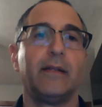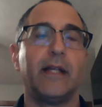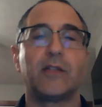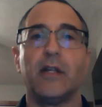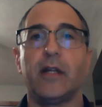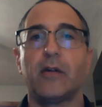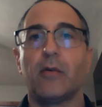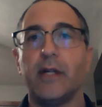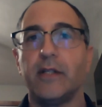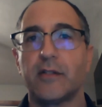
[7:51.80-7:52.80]
that's going to
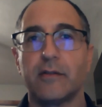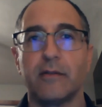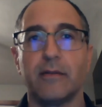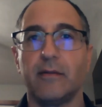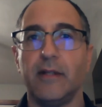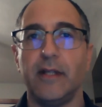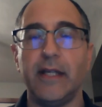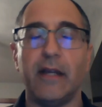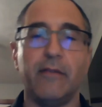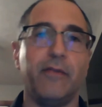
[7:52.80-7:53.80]
increase the
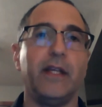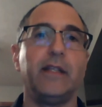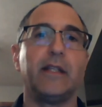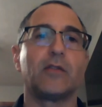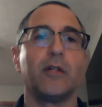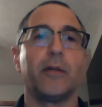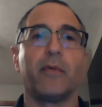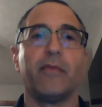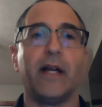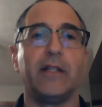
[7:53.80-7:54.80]
EAV, that's going to
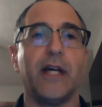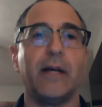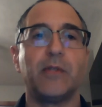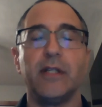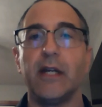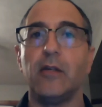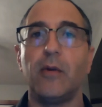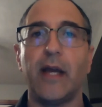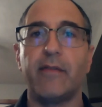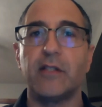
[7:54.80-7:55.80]
provide jobs, and yet
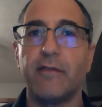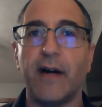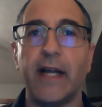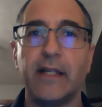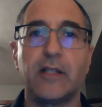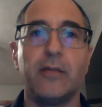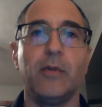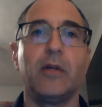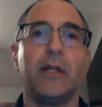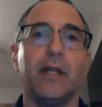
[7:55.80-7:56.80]
you have a divided
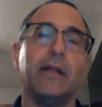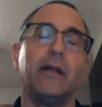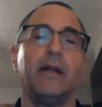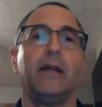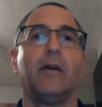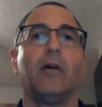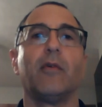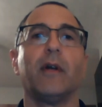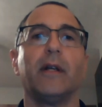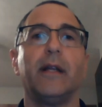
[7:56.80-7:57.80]
community
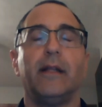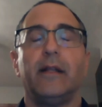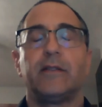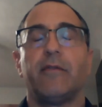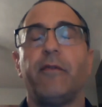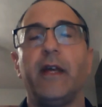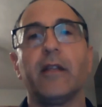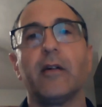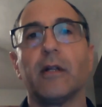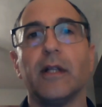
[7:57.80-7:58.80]
over it? It's a
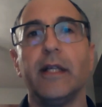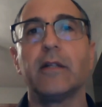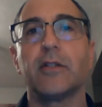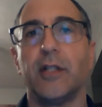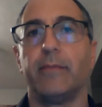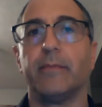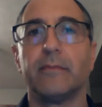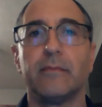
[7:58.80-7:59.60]
failure in leadership.